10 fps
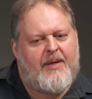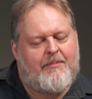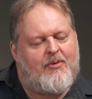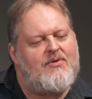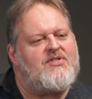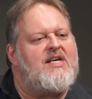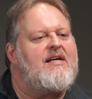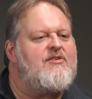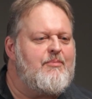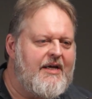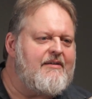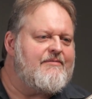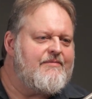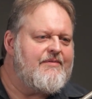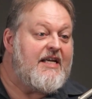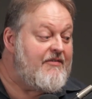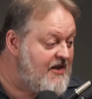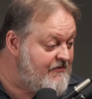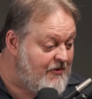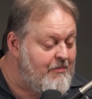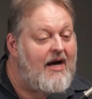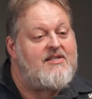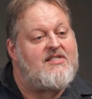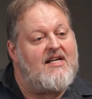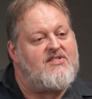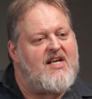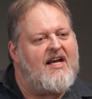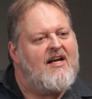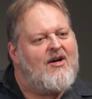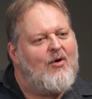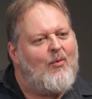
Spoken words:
people say to me, even from Pakistan, say,